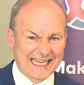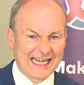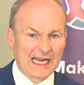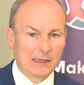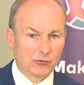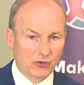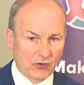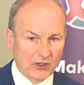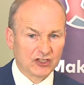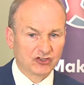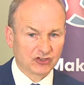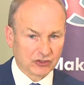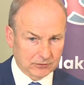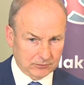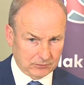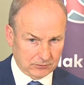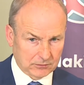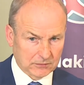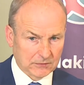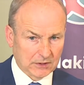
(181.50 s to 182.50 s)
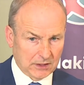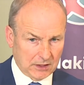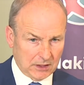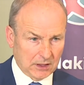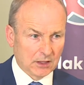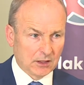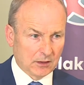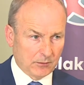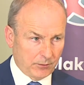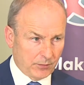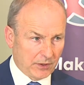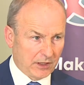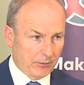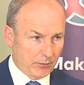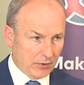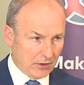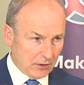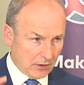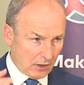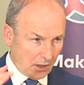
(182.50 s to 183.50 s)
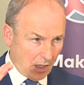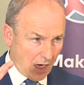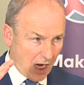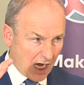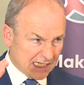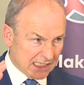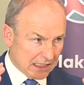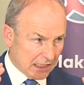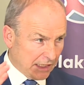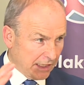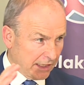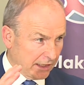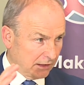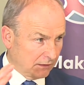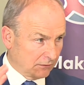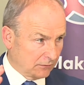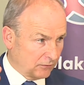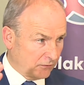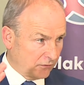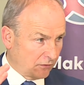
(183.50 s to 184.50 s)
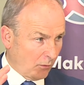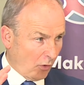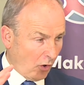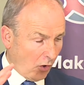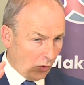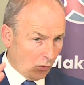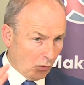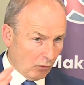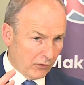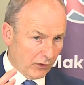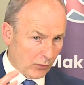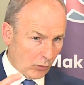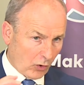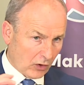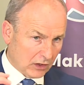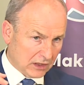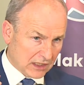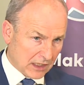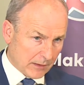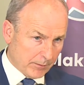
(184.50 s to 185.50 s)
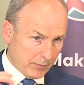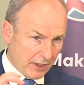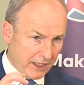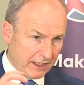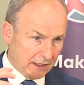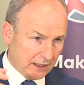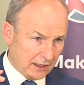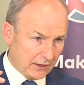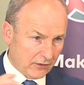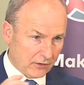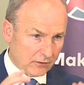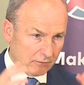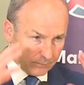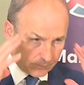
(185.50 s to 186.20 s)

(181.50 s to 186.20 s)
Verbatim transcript: collaboration. People online from all over the world combining their